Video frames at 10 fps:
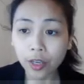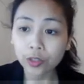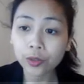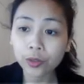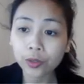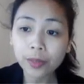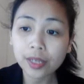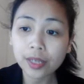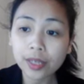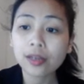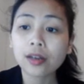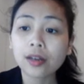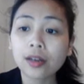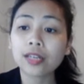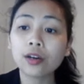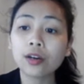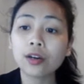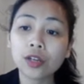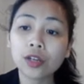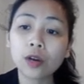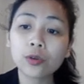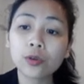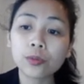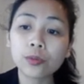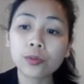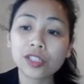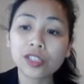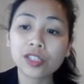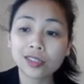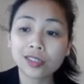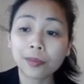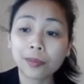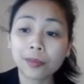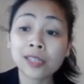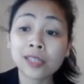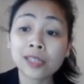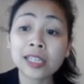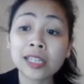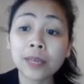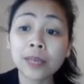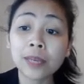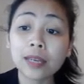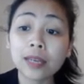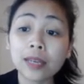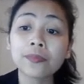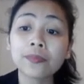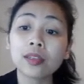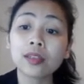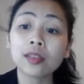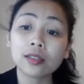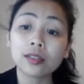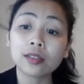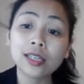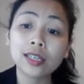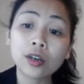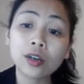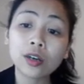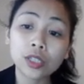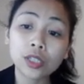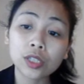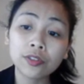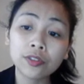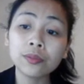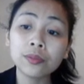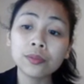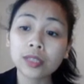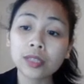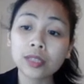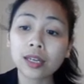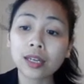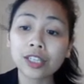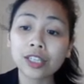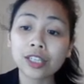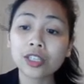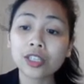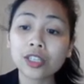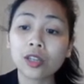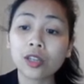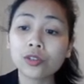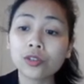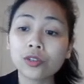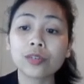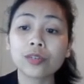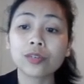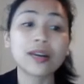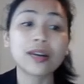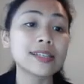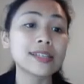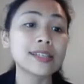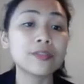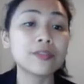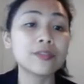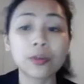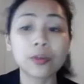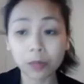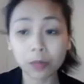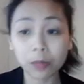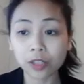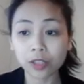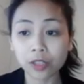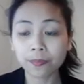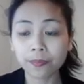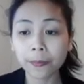Your roommate can go to her room, which is the bed space B. She can go to living room, kitchen, and laundry without asking for your permission.